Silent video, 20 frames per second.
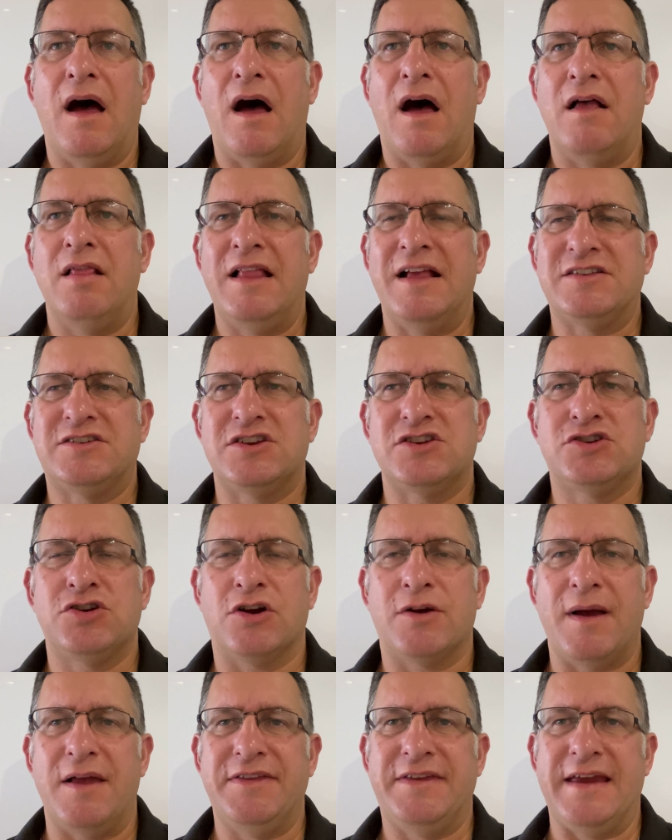Let's just talk
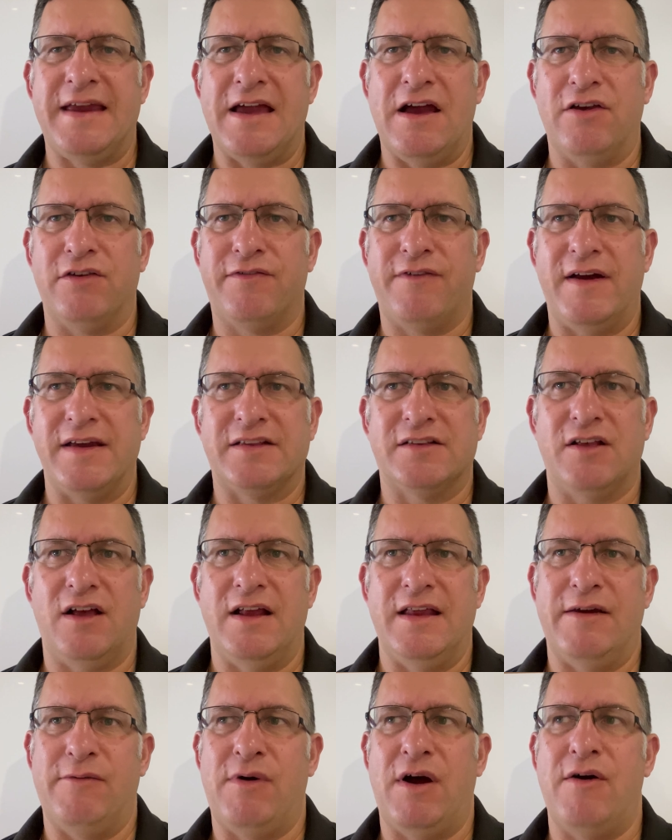about DEOs very
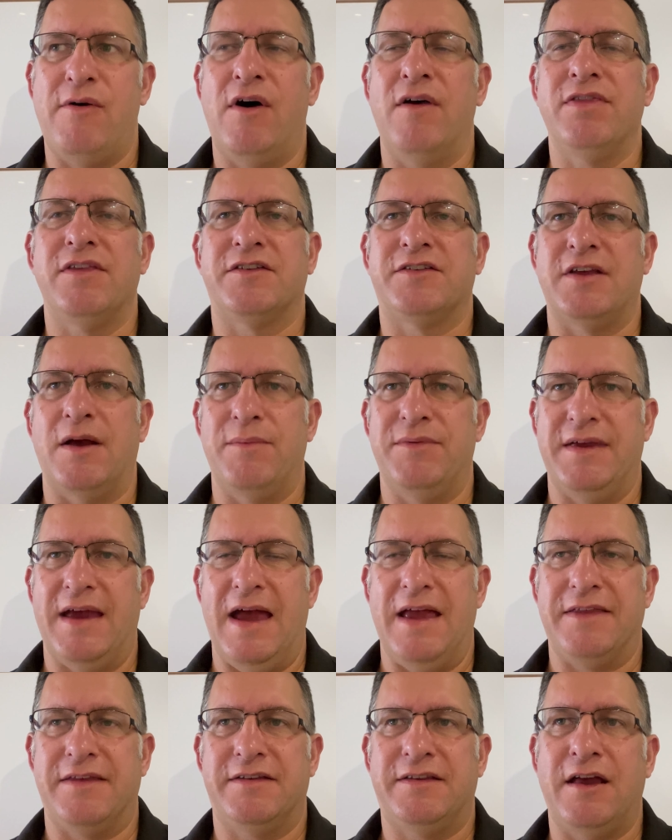slightly while we're on the
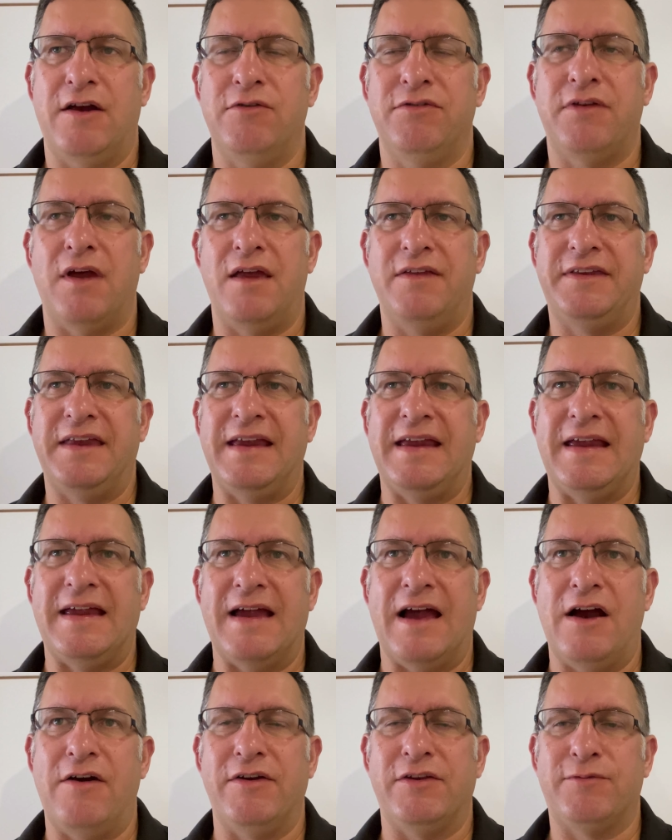subject. So a
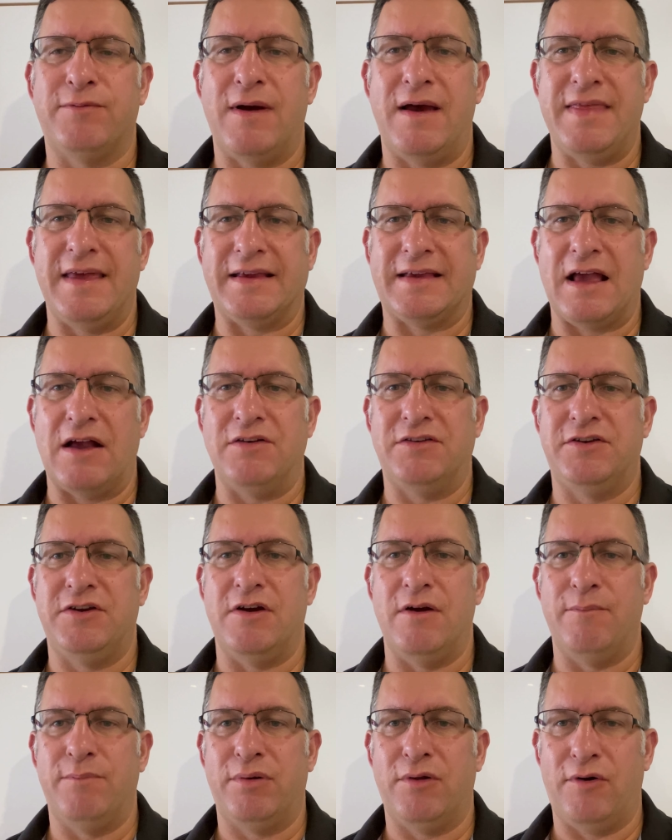DEO is where they go to your
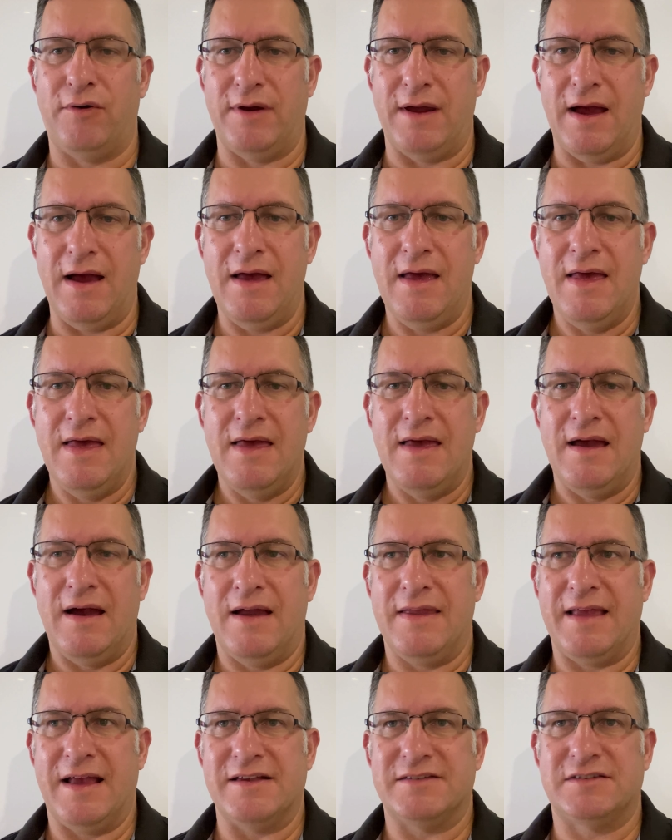employer
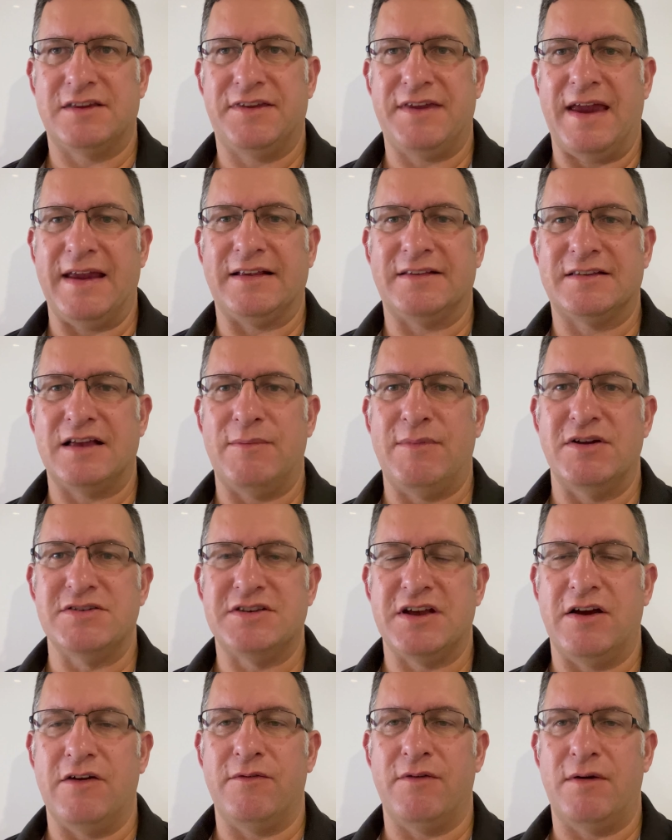and ask to take so much
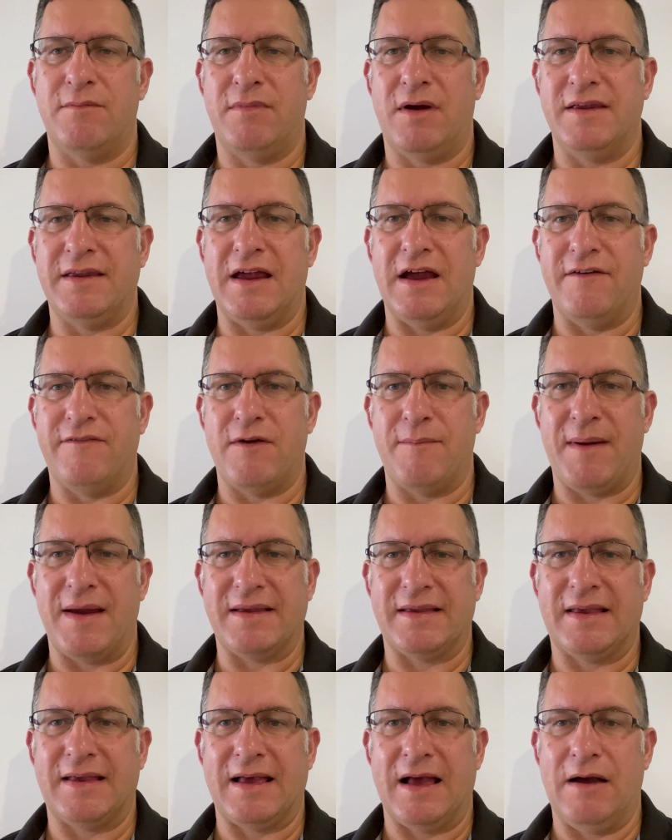money out of your
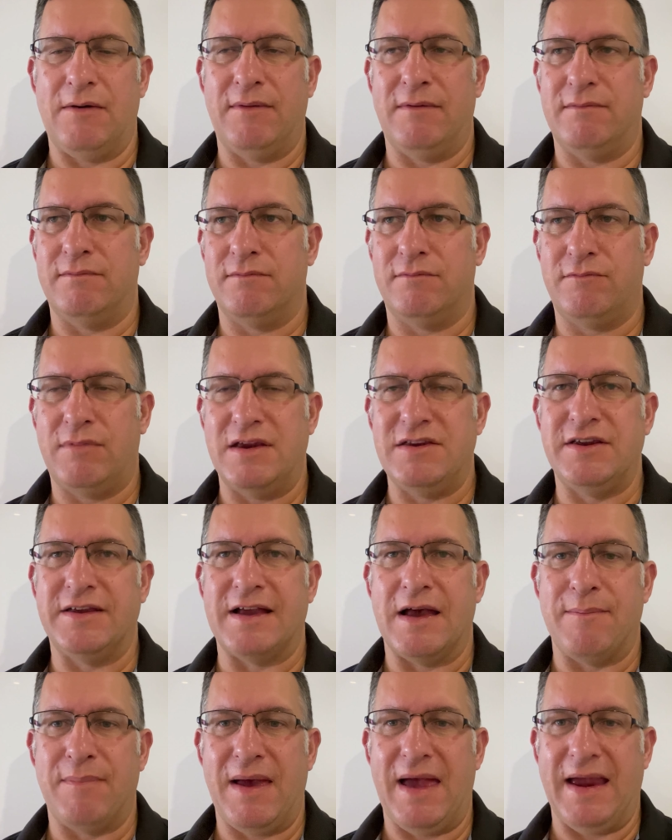bank account when you
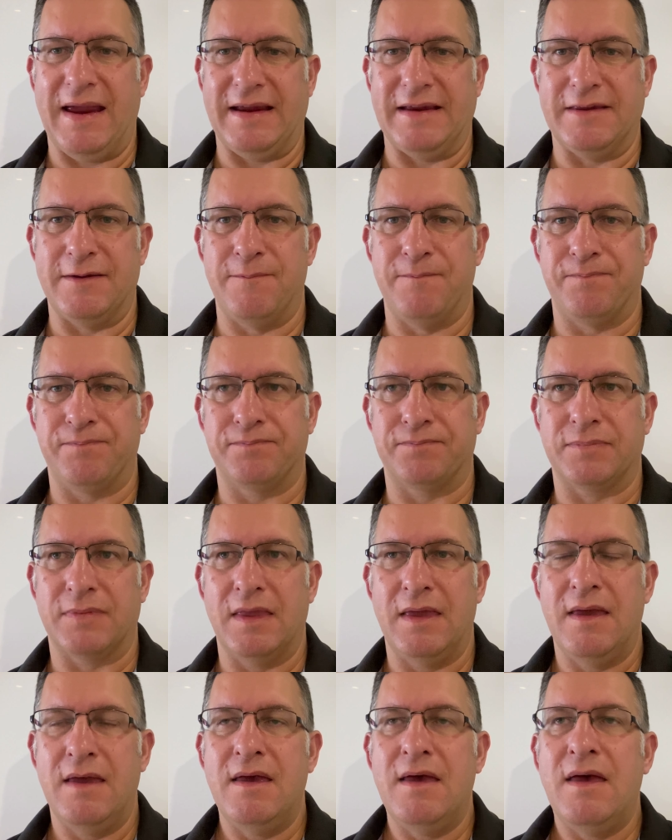get paid.
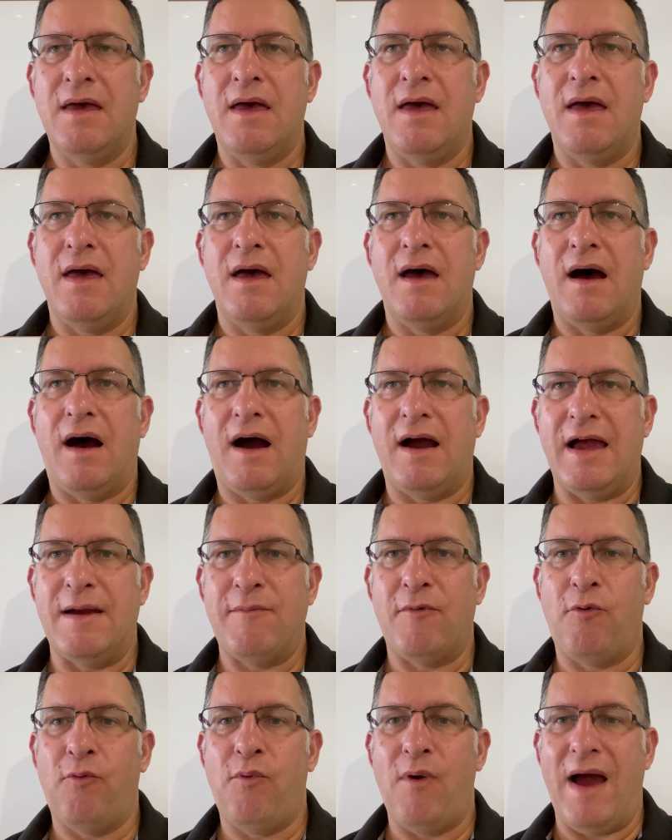I am
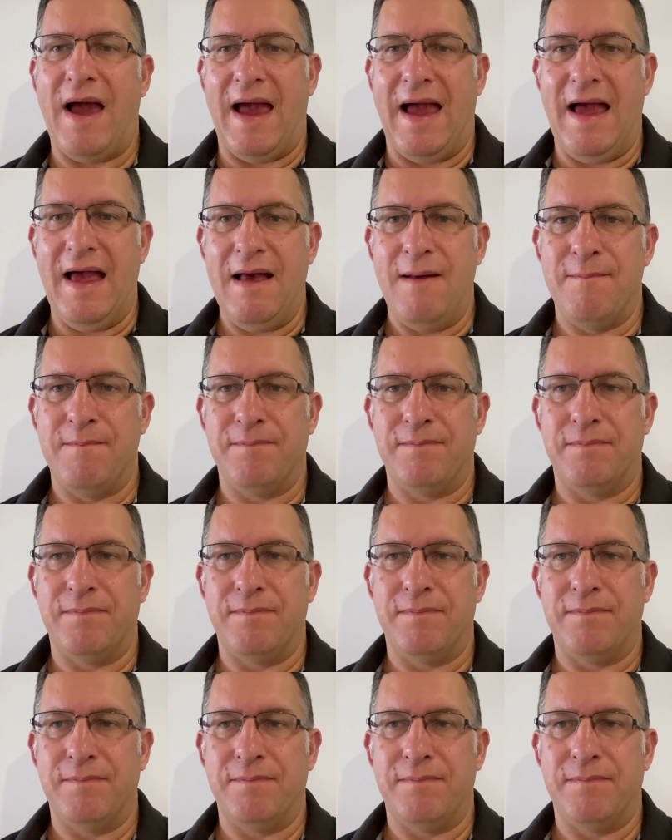aware